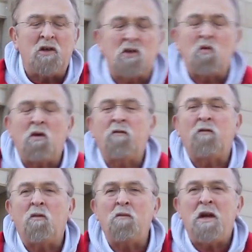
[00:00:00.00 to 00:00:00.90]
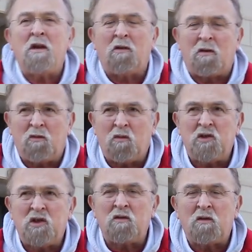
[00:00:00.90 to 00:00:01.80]
is the word for mirror,
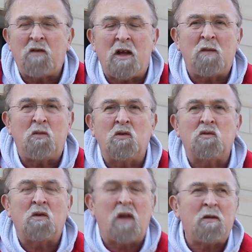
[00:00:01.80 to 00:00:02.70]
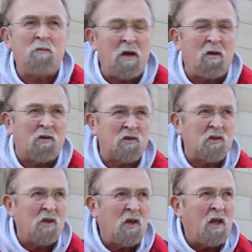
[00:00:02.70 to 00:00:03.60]
which these reflecting pools were like mirrors.